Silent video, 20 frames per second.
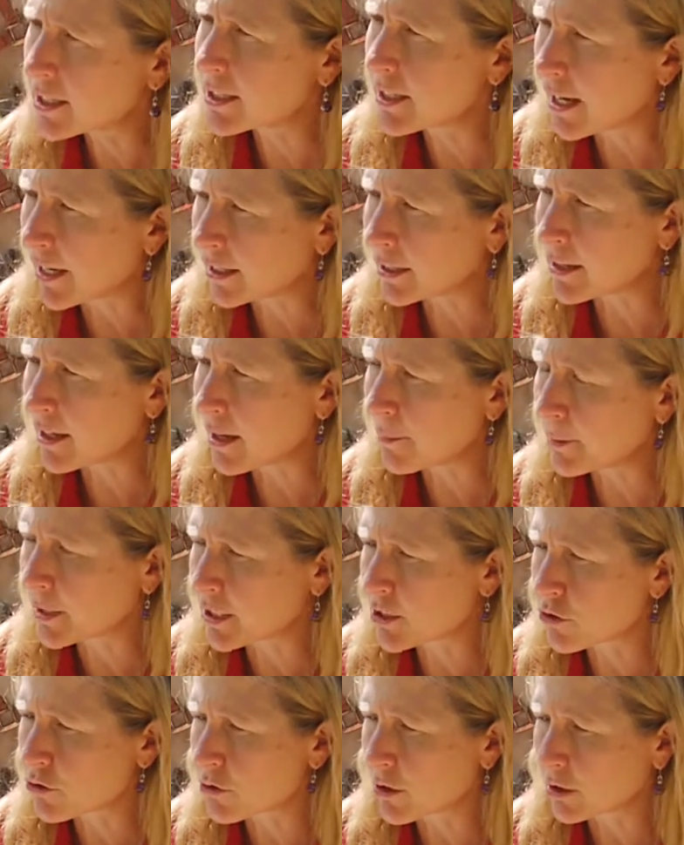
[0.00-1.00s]
an economic
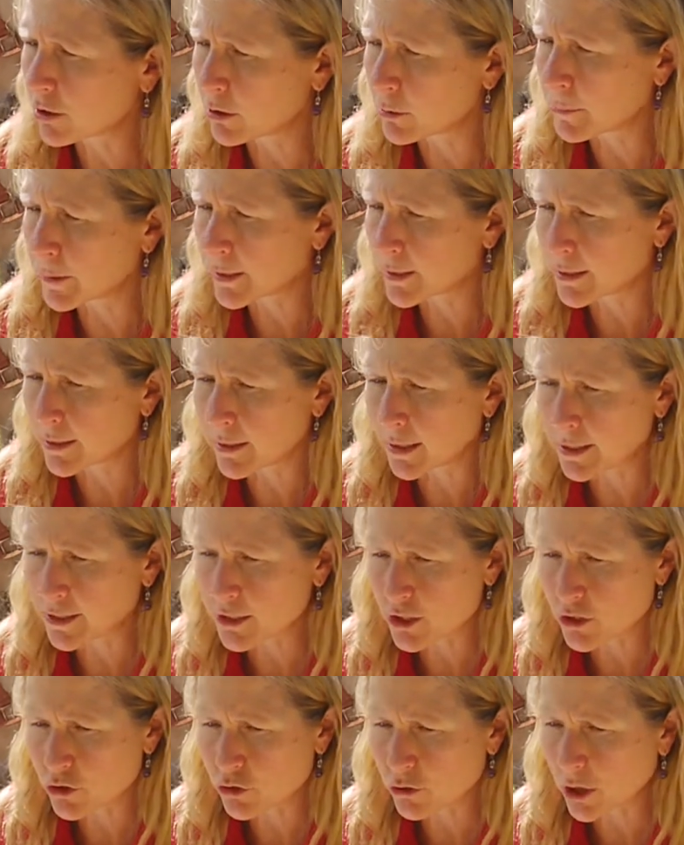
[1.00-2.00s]
struggle, but a
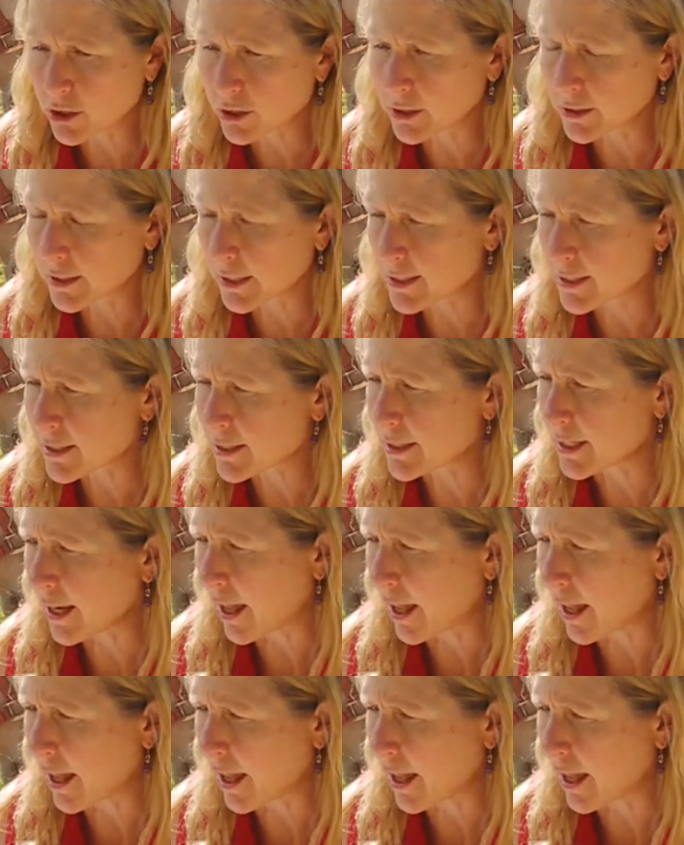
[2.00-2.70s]
struggle against the